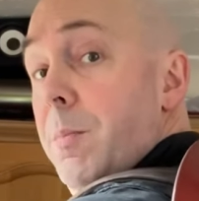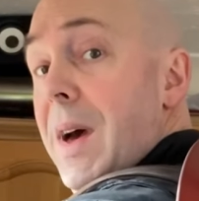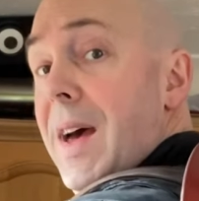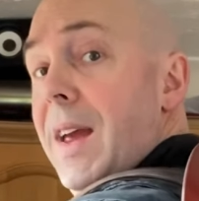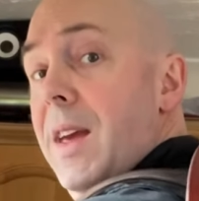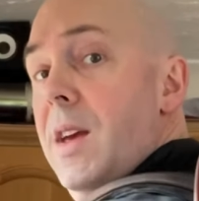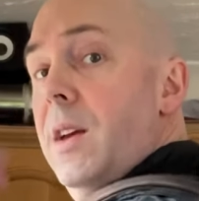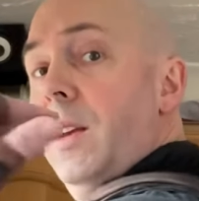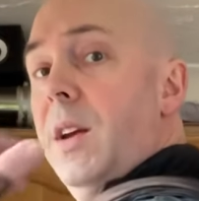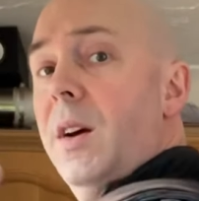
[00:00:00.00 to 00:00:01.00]
back.
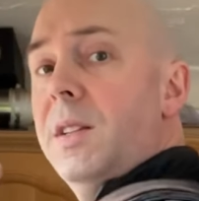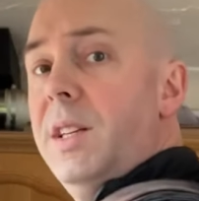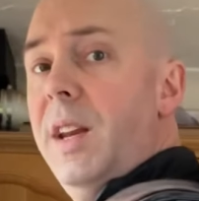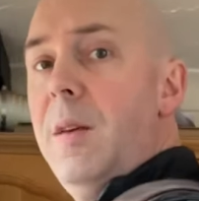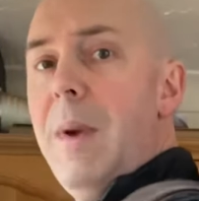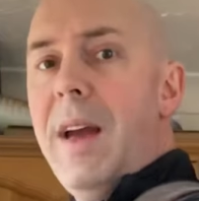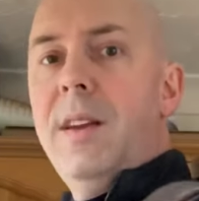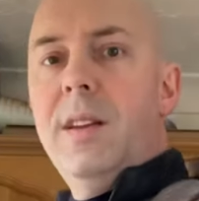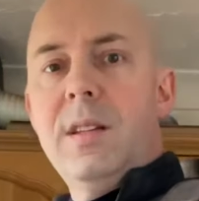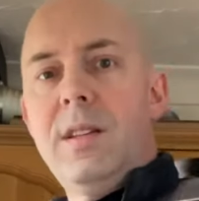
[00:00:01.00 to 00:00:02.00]
You can't see any
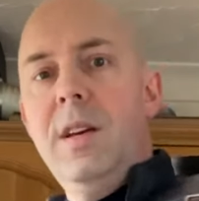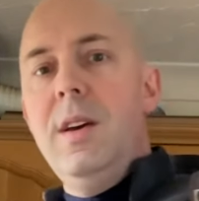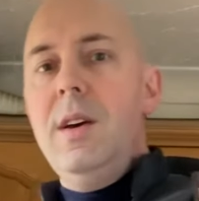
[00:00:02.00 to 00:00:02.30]
magnets.